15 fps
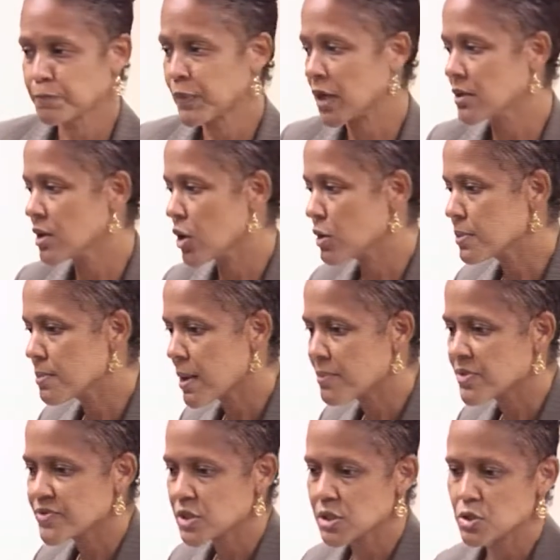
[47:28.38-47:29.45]
The Honourable
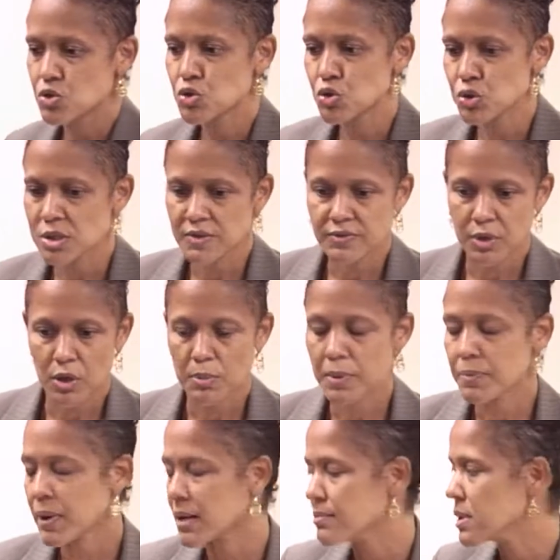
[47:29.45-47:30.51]
Member for St. Joseph, the Honourable
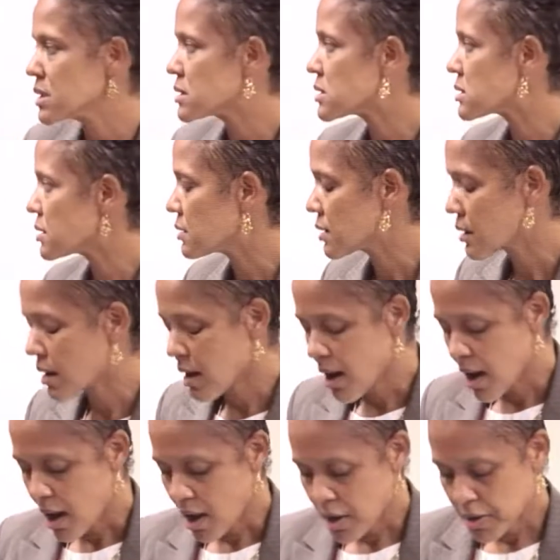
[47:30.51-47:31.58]
Prime Minister,
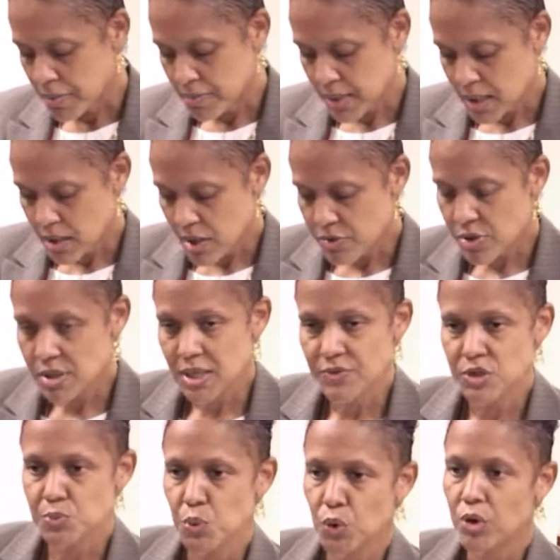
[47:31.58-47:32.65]
and others
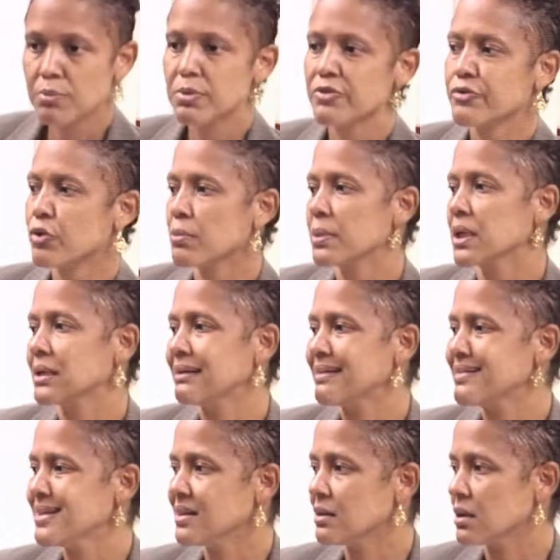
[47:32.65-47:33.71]
have spoken before me and
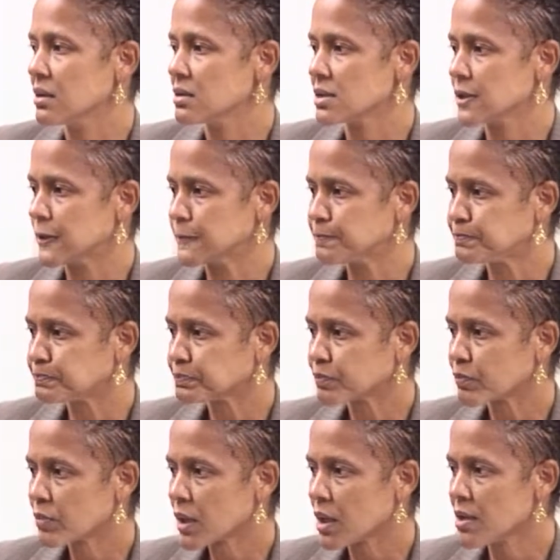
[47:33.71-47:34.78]
indicated
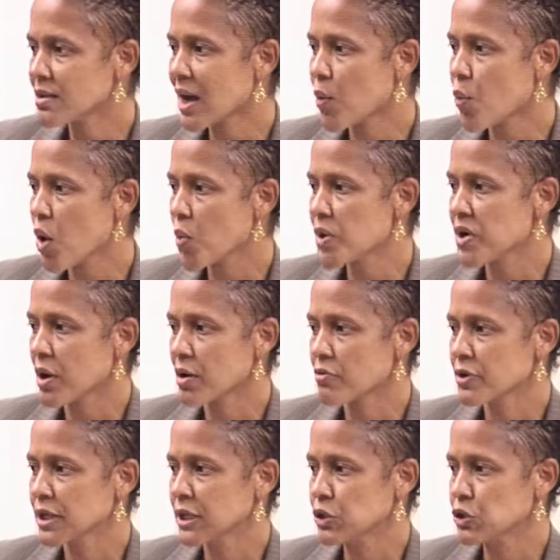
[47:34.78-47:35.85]
that what we are
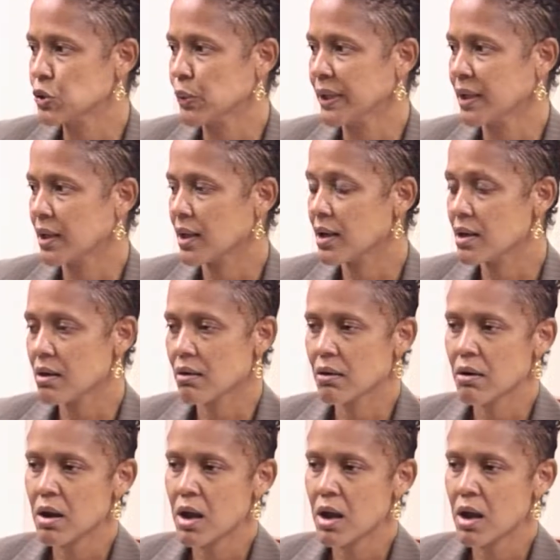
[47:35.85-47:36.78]
really doing here